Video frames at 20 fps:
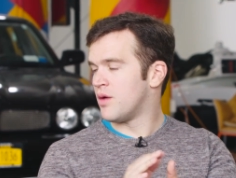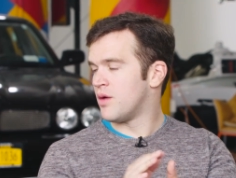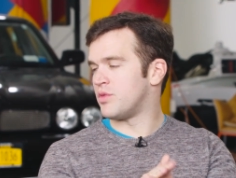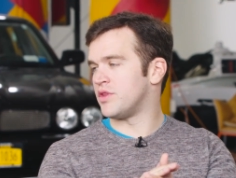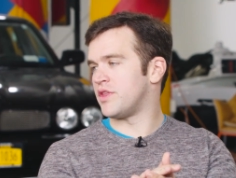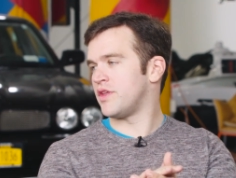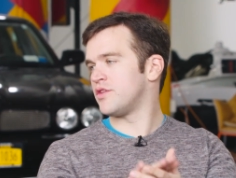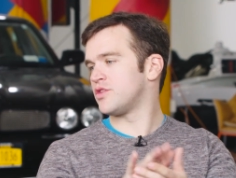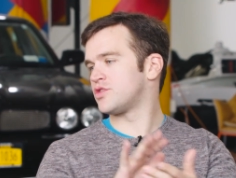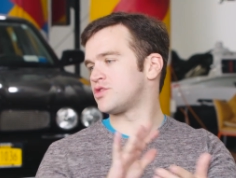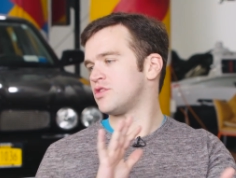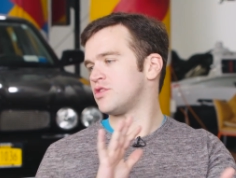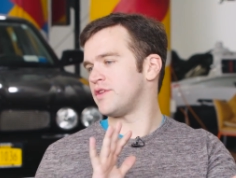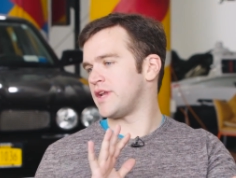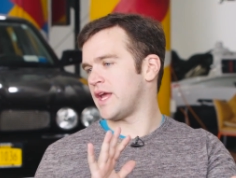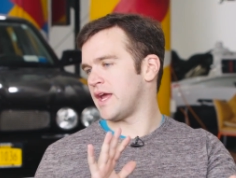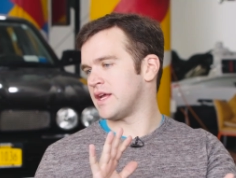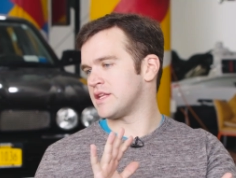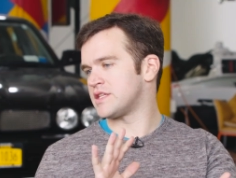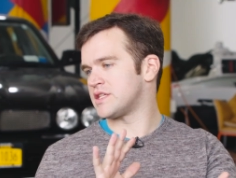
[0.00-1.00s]
But then there's sort of
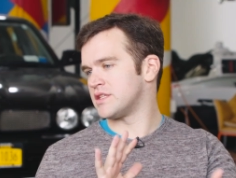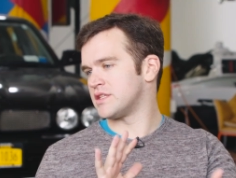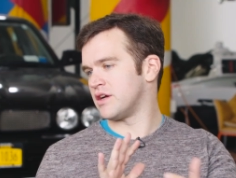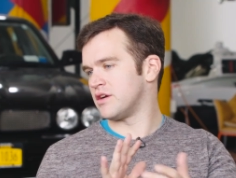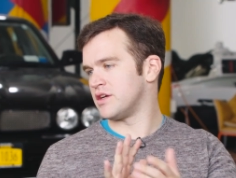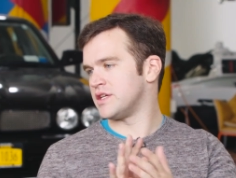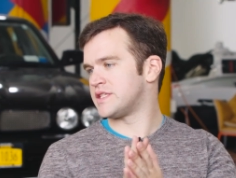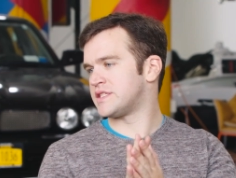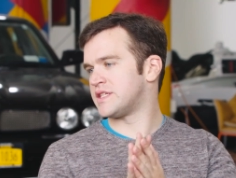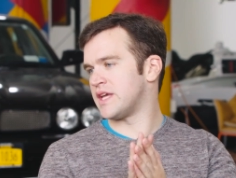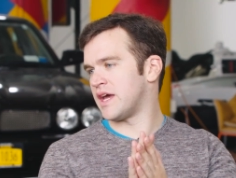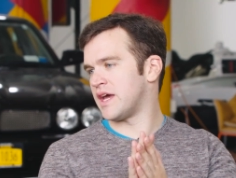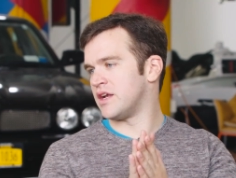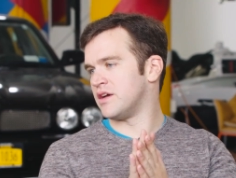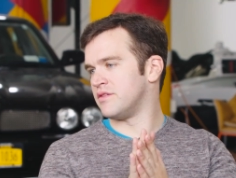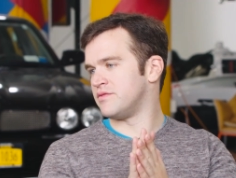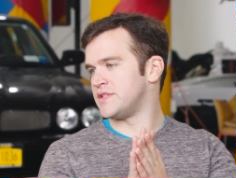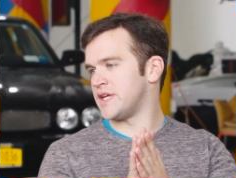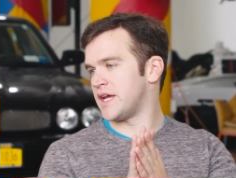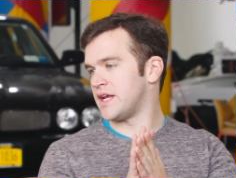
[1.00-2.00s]
an ancillary set
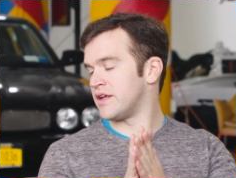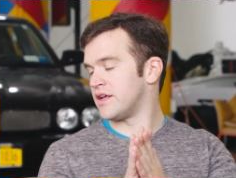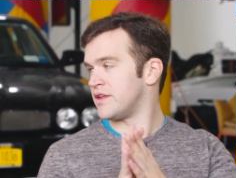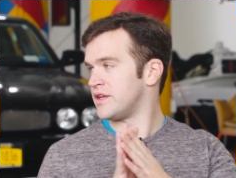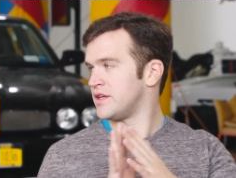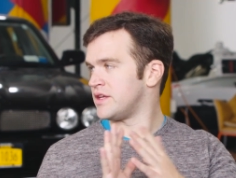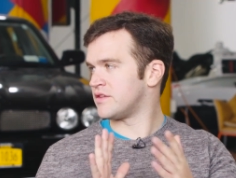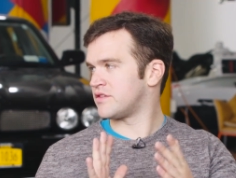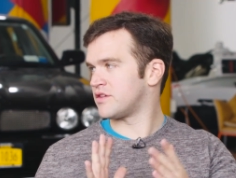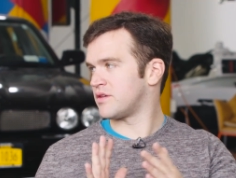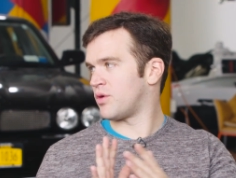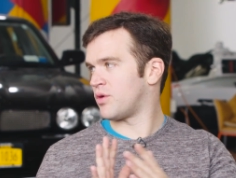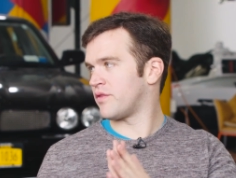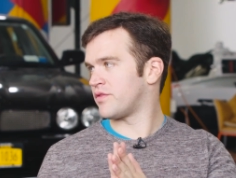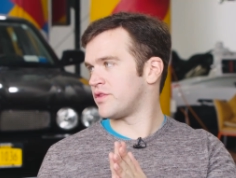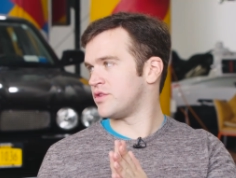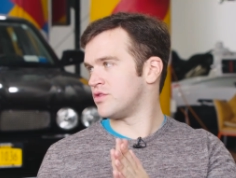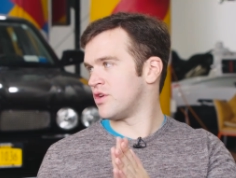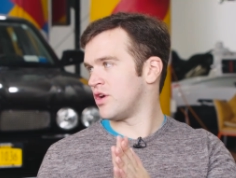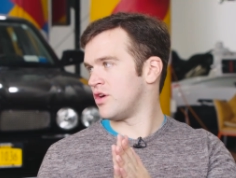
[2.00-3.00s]
of data that needs to come
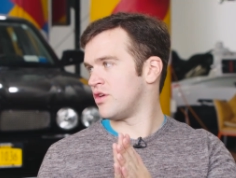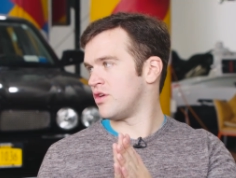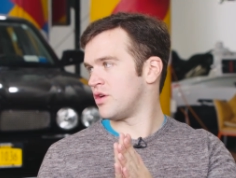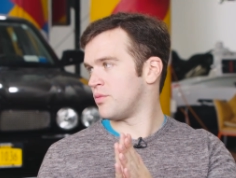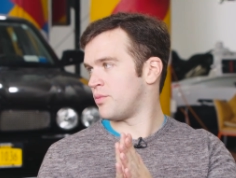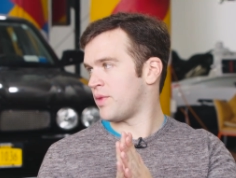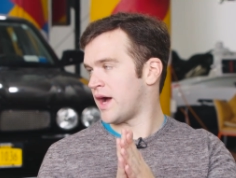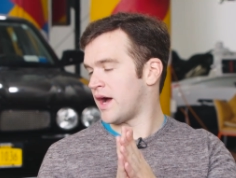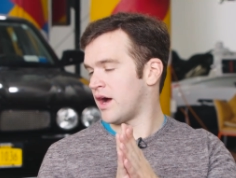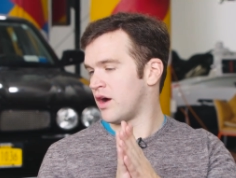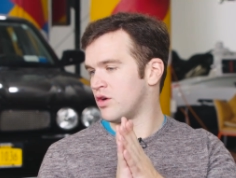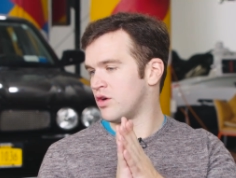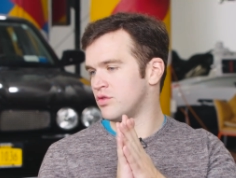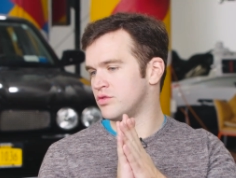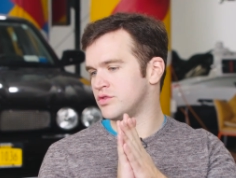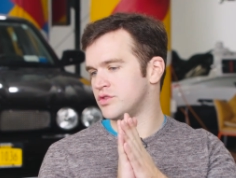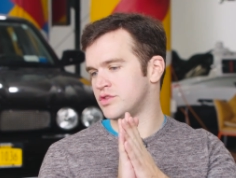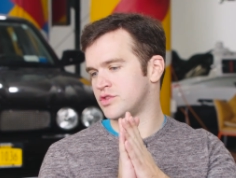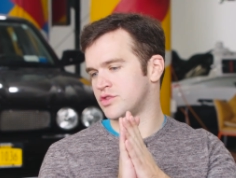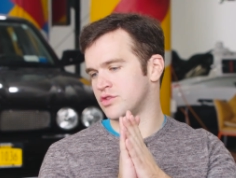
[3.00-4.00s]
off the drone
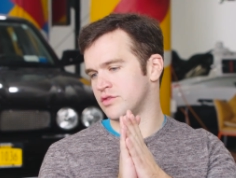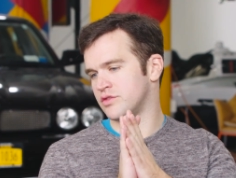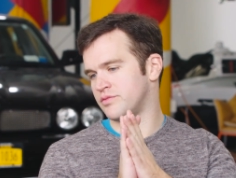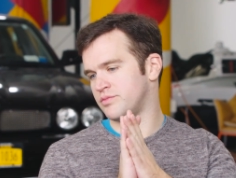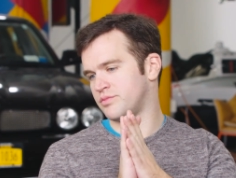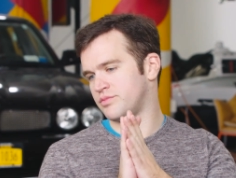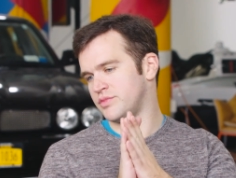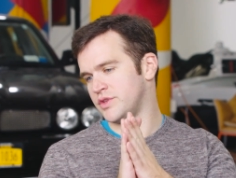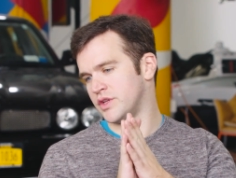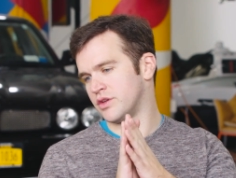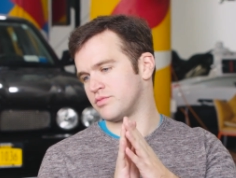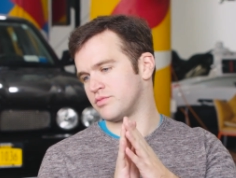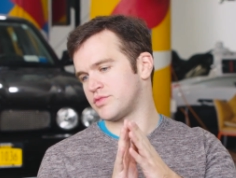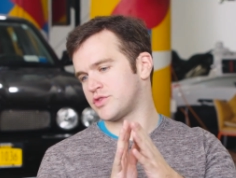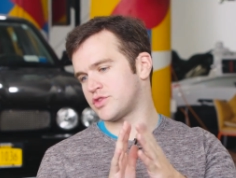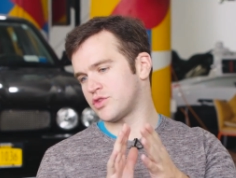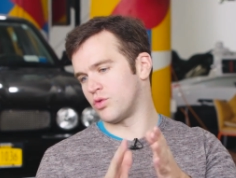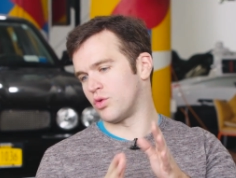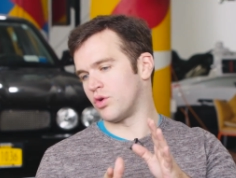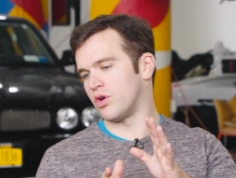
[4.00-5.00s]
about sort of you know,
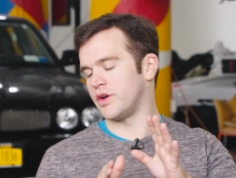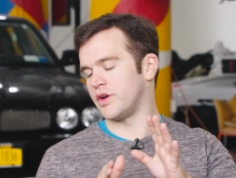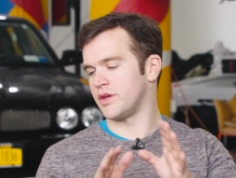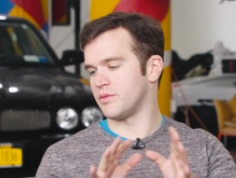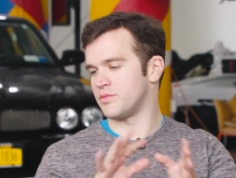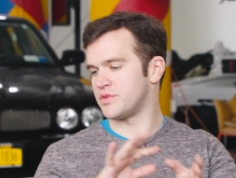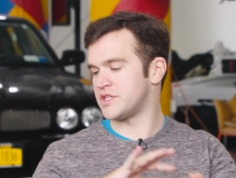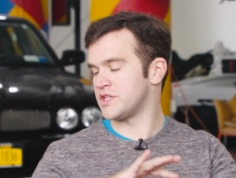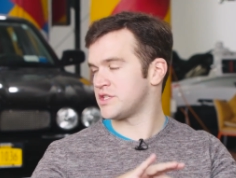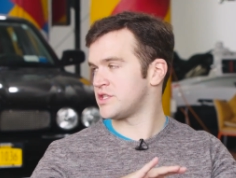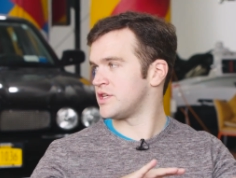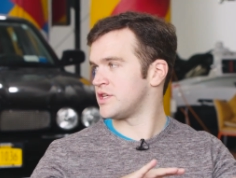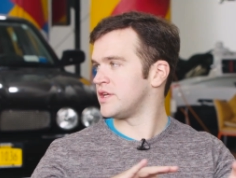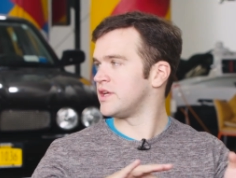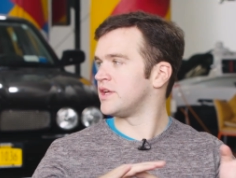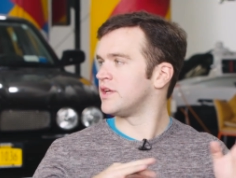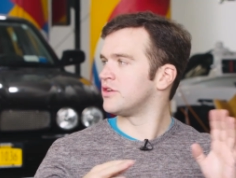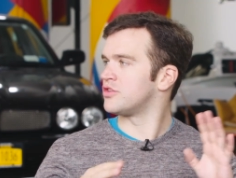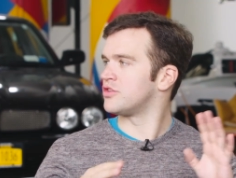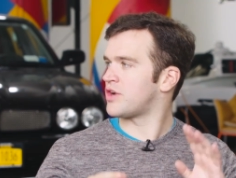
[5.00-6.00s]
scoring and
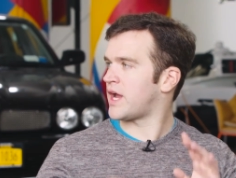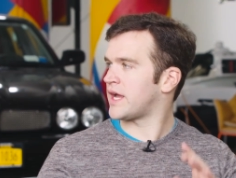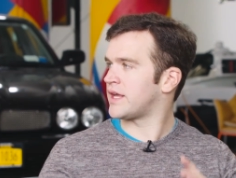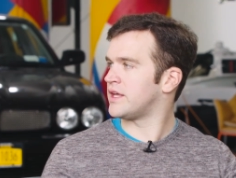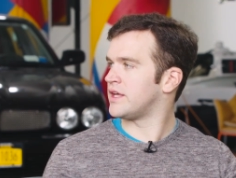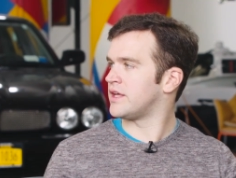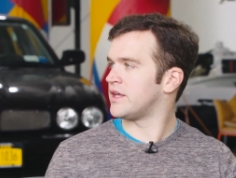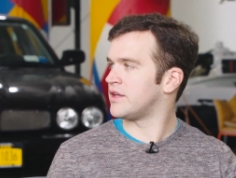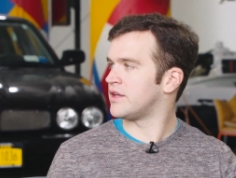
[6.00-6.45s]
positioning and tracking